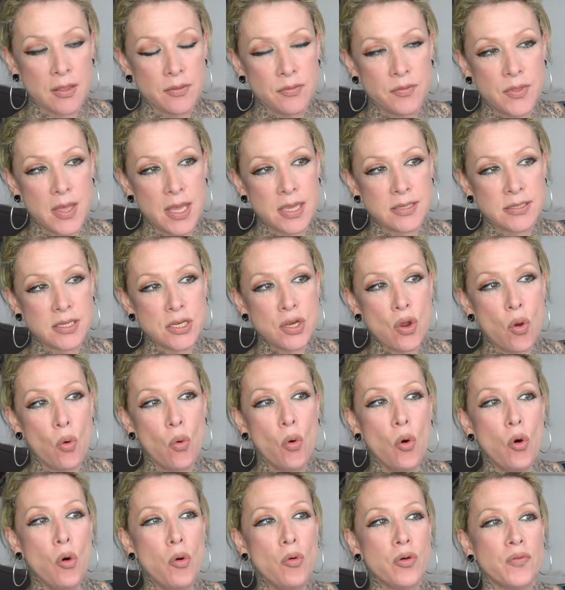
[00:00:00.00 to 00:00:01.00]
There's an
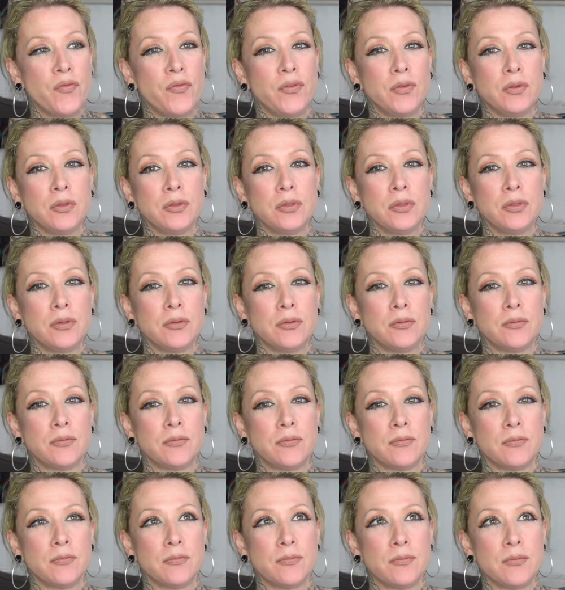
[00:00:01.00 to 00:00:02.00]
awful
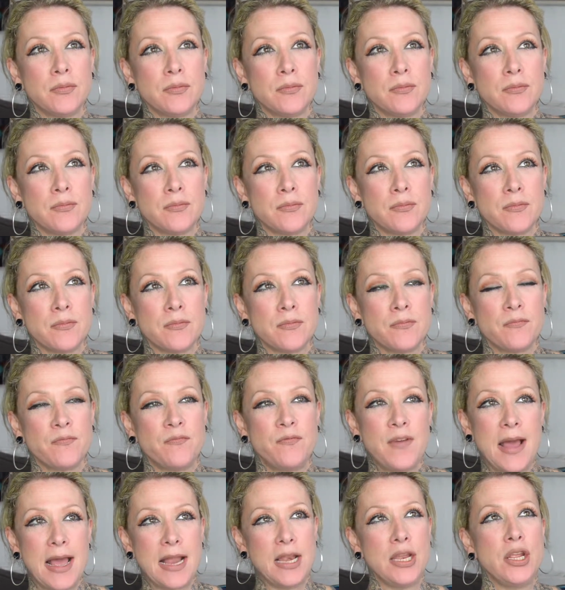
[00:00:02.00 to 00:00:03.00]

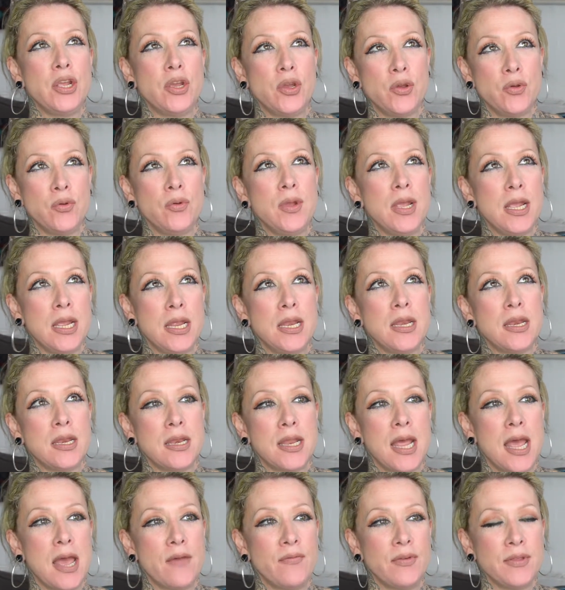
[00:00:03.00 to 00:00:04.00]
value in
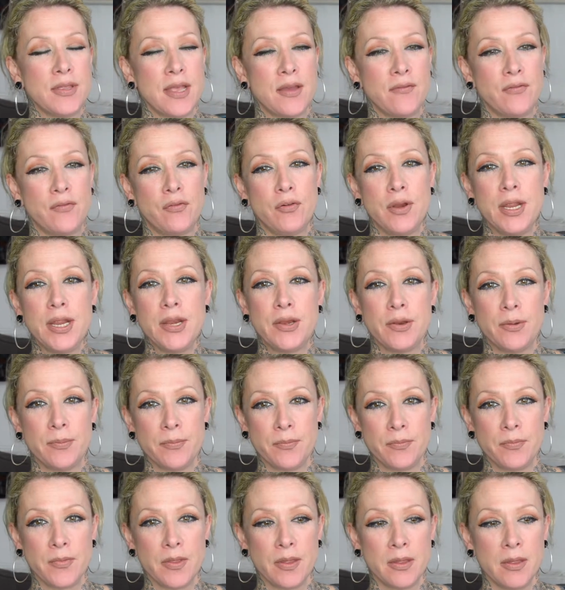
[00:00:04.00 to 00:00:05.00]
having that
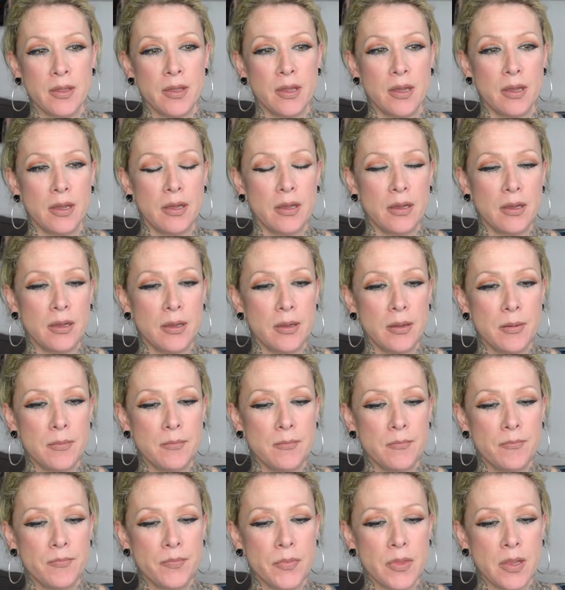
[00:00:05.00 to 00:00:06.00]
freedom.
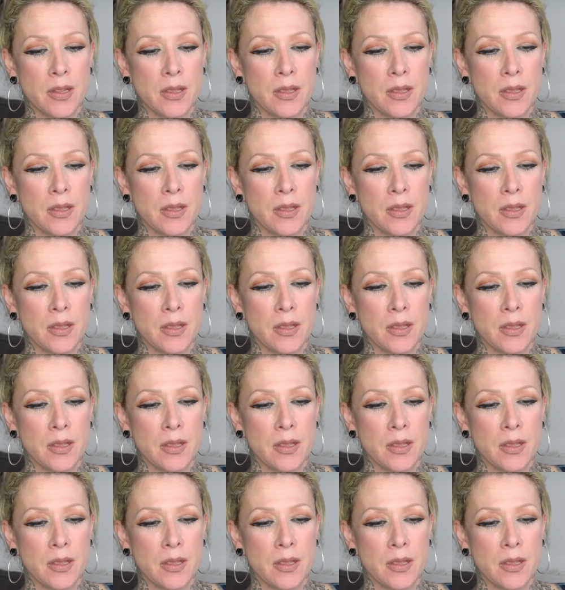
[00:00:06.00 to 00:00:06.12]
My